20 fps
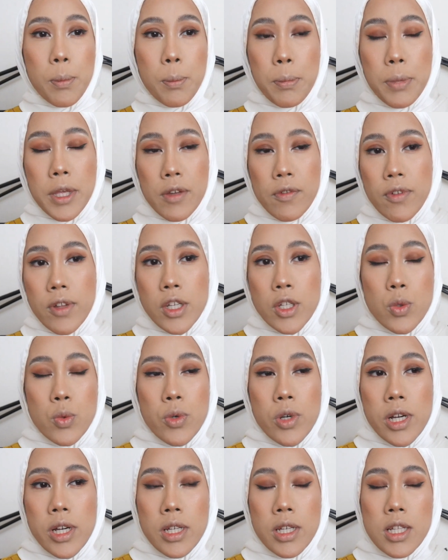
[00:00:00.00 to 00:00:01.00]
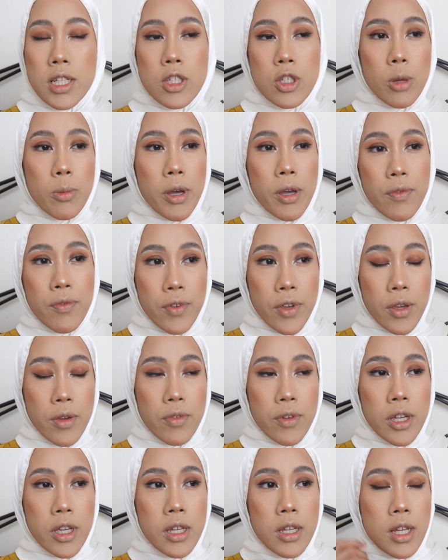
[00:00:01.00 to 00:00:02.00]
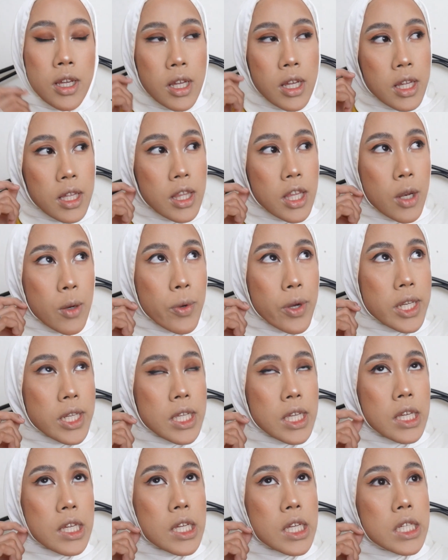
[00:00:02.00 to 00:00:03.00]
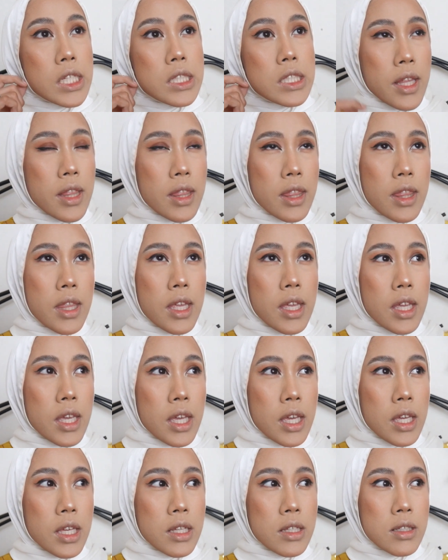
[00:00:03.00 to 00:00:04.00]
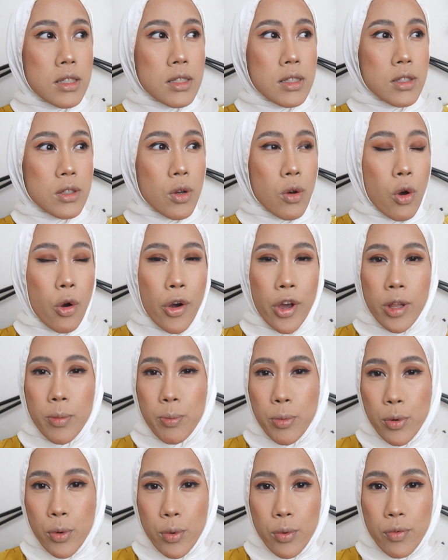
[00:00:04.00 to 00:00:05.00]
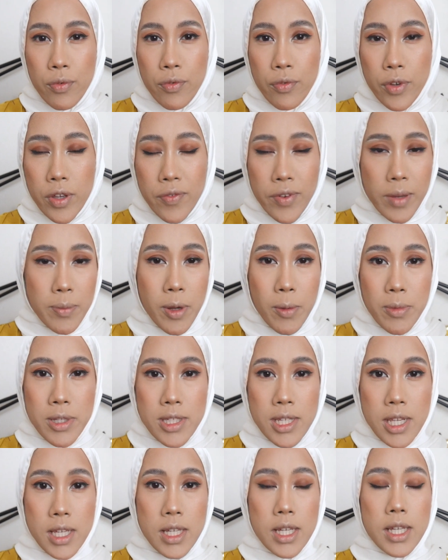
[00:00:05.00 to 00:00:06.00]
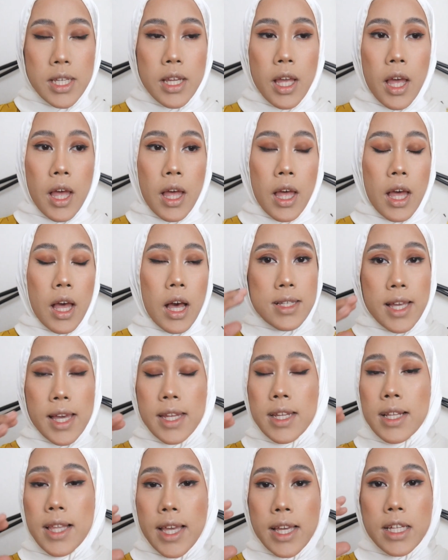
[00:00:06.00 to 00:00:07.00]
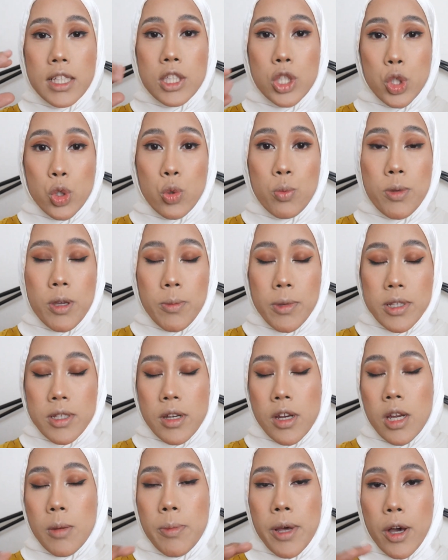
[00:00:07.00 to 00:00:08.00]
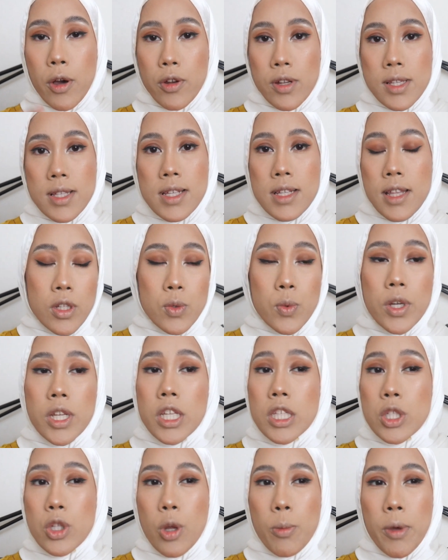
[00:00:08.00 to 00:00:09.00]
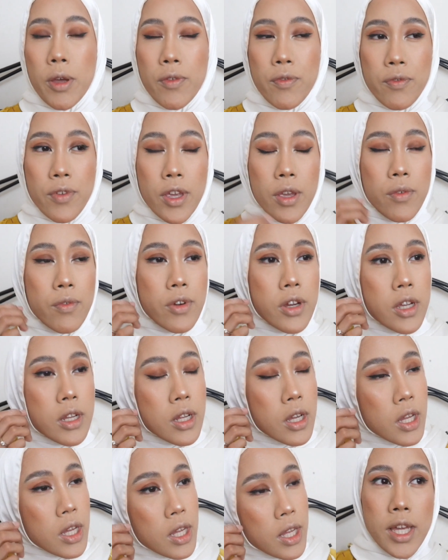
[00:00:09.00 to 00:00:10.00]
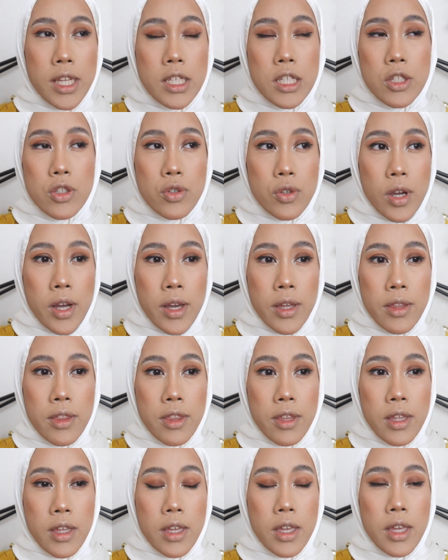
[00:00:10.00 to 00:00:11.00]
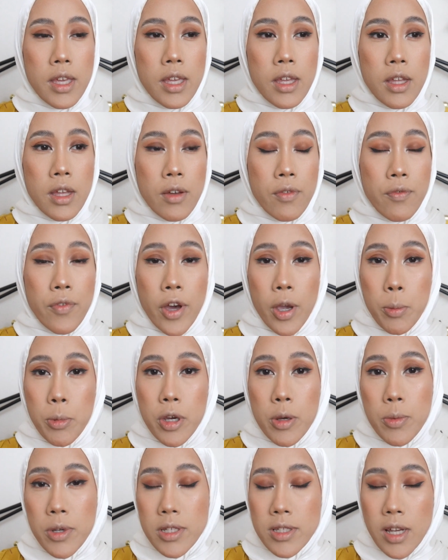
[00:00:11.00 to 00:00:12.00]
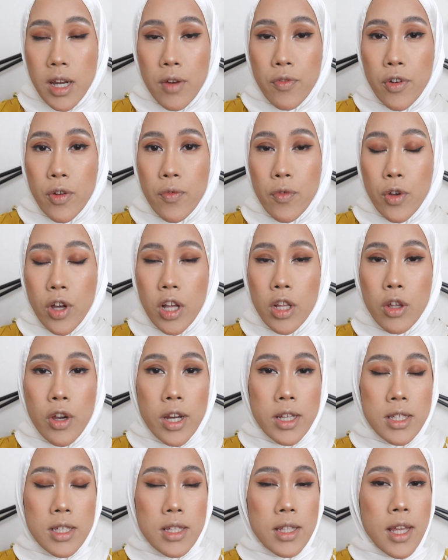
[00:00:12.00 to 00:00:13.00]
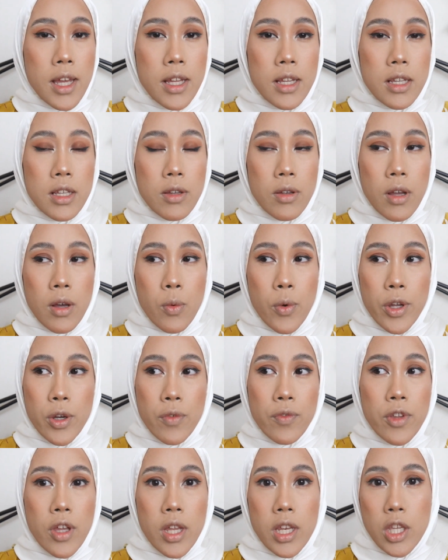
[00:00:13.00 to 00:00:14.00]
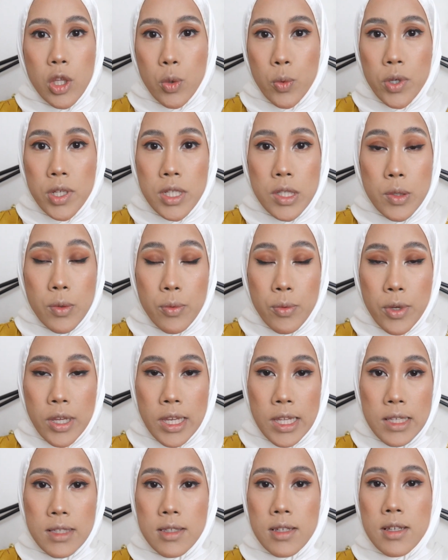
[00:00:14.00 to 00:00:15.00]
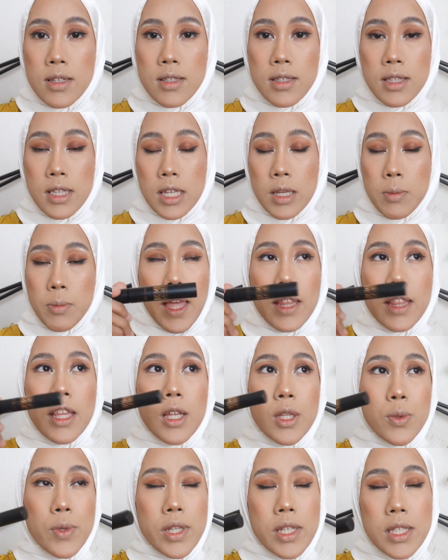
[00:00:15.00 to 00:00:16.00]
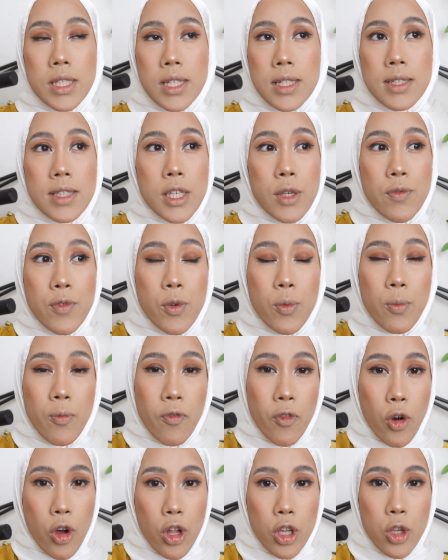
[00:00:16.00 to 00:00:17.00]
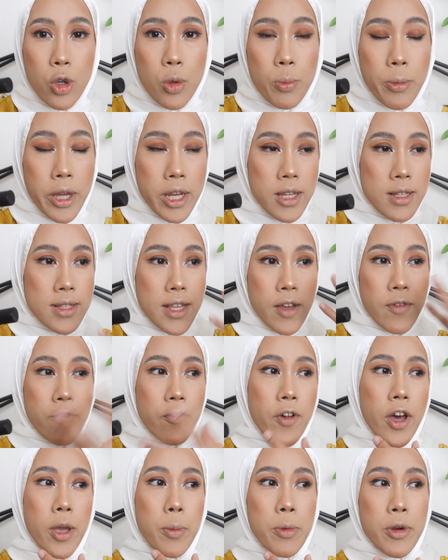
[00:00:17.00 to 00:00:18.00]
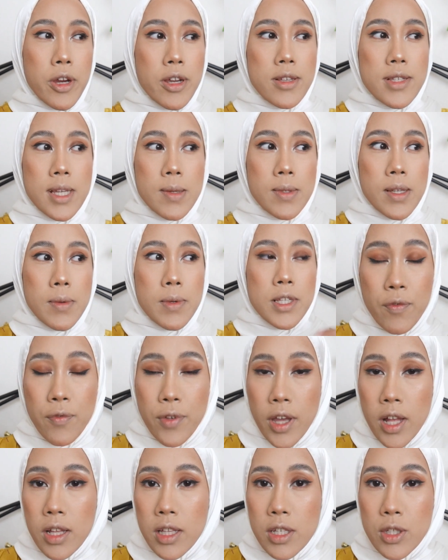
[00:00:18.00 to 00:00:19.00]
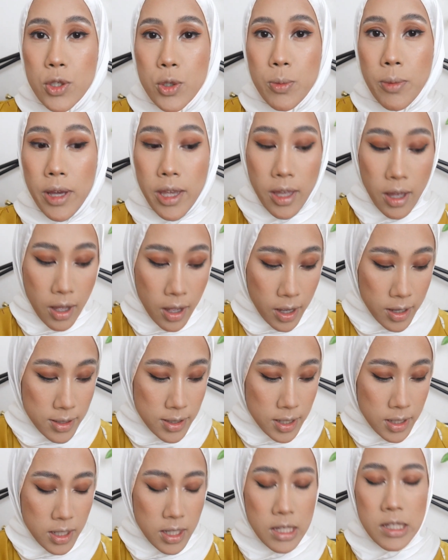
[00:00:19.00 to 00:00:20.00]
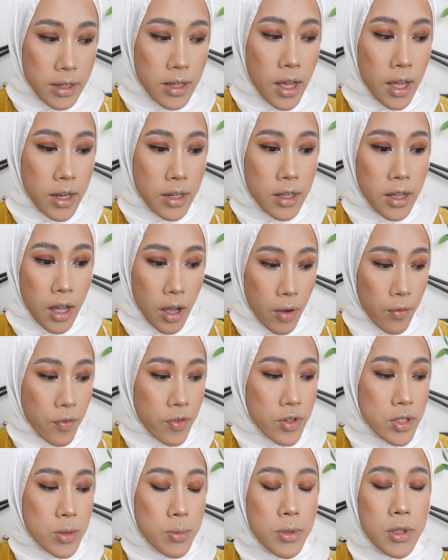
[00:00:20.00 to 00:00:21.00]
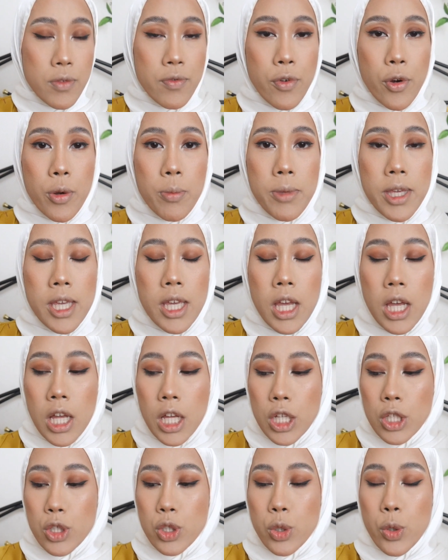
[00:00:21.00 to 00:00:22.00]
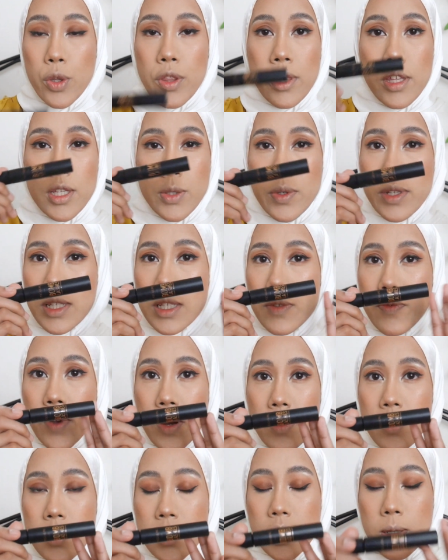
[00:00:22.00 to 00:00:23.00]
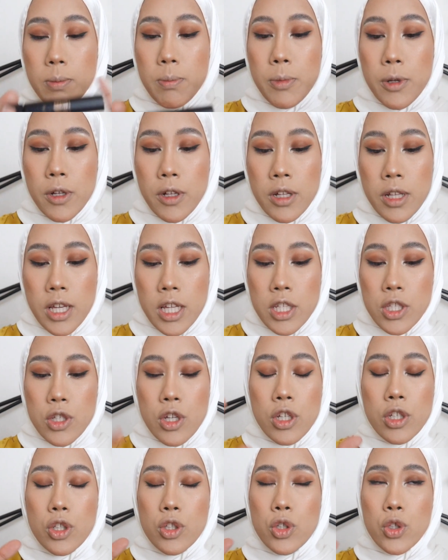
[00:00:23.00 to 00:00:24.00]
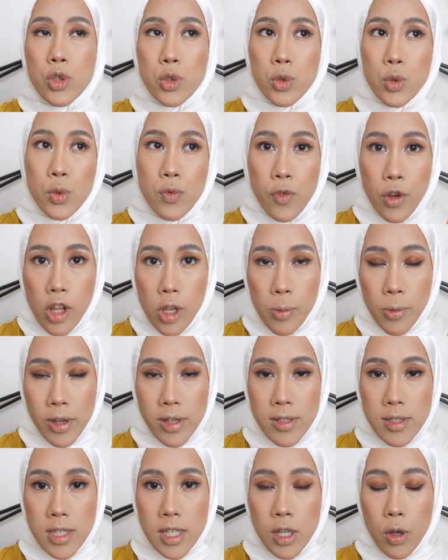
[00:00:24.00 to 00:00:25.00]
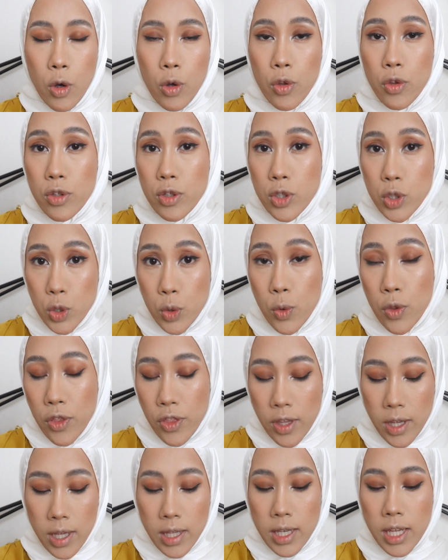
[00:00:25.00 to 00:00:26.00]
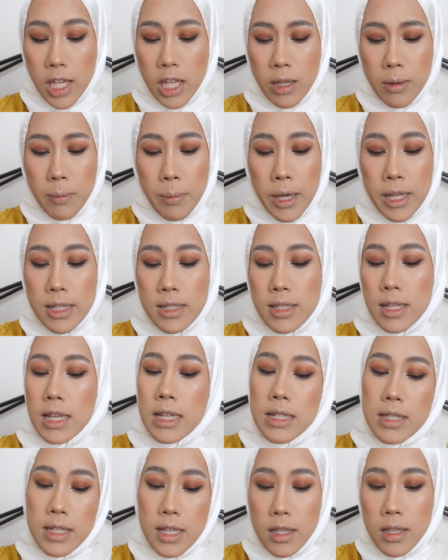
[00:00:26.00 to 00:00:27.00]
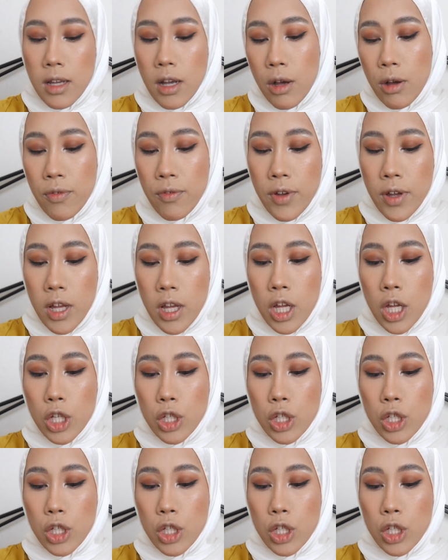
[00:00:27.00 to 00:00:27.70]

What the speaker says: the Pinkflash one. It's not my favorite. That one is, I think, is oil proof, if I'm not mistaken. It's kind of like a tubing mascara, but honestly that one is not my favorite. I did try the fiber mascara from Focallure. I think that one of their newest releases. This one does give you volume, but it does have fiber, and sometimes it fell into my eyes and kind of uncomfortable for me. So this one is very simple. It's not too volumizing or too thickening, but it's enough